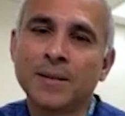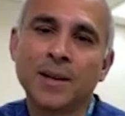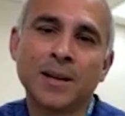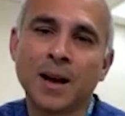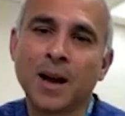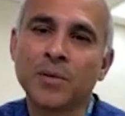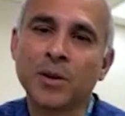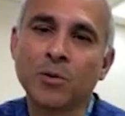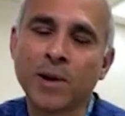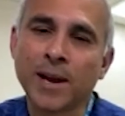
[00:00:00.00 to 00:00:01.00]
the other
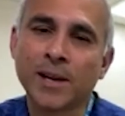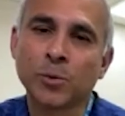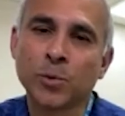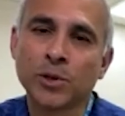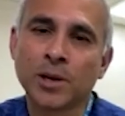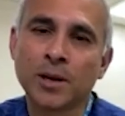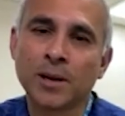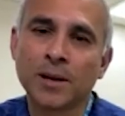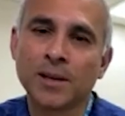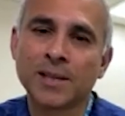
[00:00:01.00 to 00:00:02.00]
grades, which
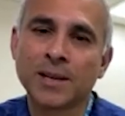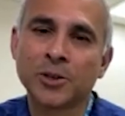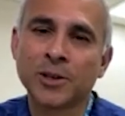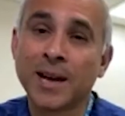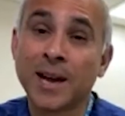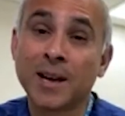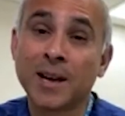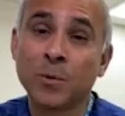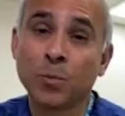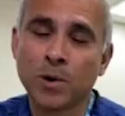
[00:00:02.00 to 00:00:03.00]
are essentially
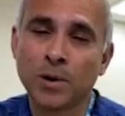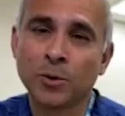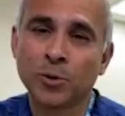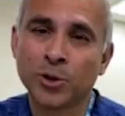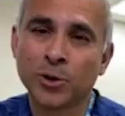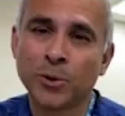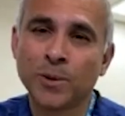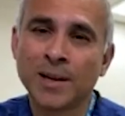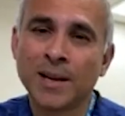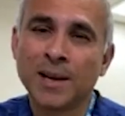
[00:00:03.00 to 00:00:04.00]
AIN1 or 2,
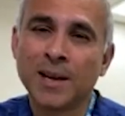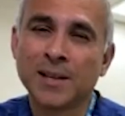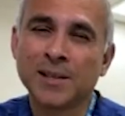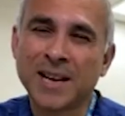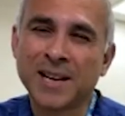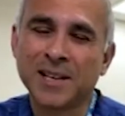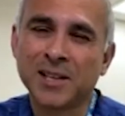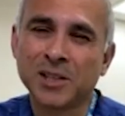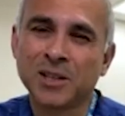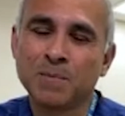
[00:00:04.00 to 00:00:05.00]
is that it
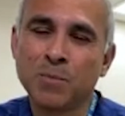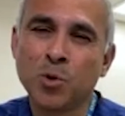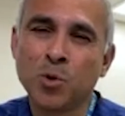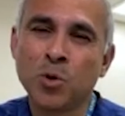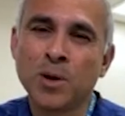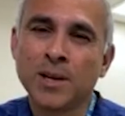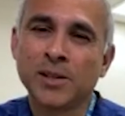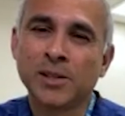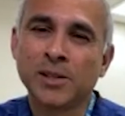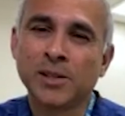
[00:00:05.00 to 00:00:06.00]
is the more
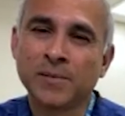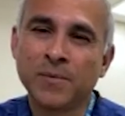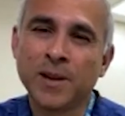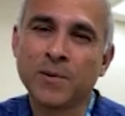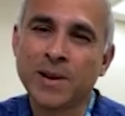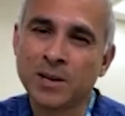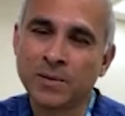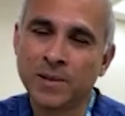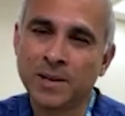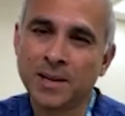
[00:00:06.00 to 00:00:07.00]
severe end
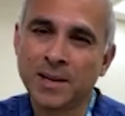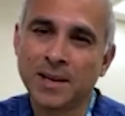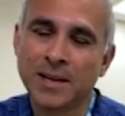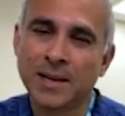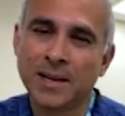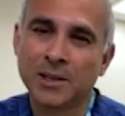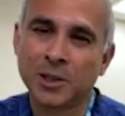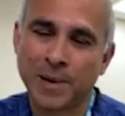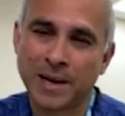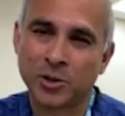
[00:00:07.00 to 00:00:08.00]
of the
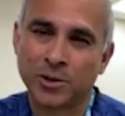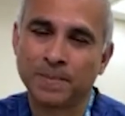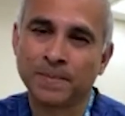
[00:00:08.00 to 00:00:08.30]
spectrum.